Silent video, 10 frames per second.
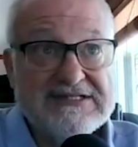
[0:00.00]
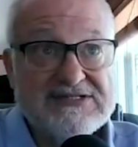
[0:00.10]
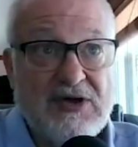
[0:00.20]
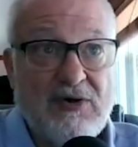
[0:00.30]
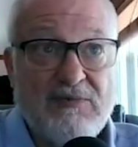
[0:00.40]

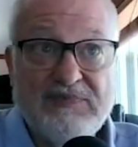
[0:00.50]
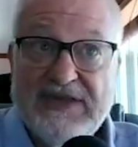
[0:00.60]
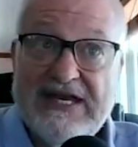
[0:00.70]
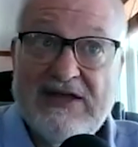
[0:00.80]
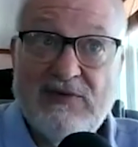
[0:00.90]
So
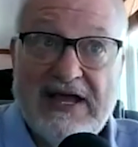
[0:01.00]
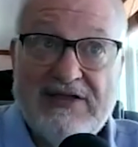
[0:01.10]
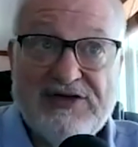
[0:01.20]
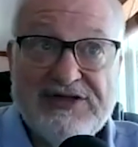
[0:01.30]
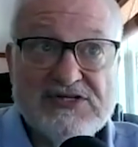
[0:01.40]

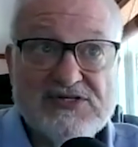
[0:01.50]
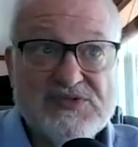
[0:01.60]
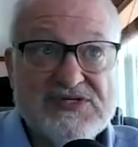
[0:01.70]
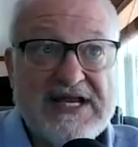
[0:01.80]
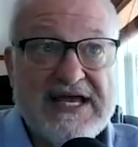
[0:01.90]
anyway, thought this
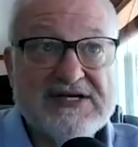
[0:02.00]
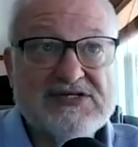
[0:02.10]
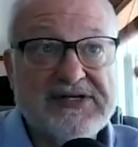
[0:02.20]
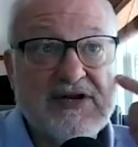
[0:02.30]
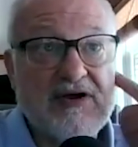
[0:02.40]
was an
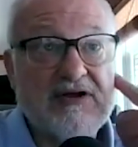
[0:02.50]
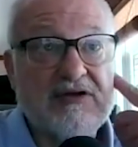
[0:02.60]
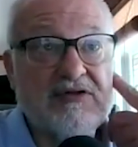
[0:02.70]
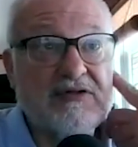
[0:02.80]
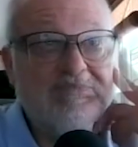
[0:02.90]
excellent
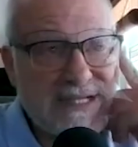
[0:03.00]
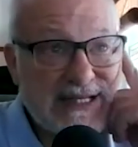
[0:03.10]
article.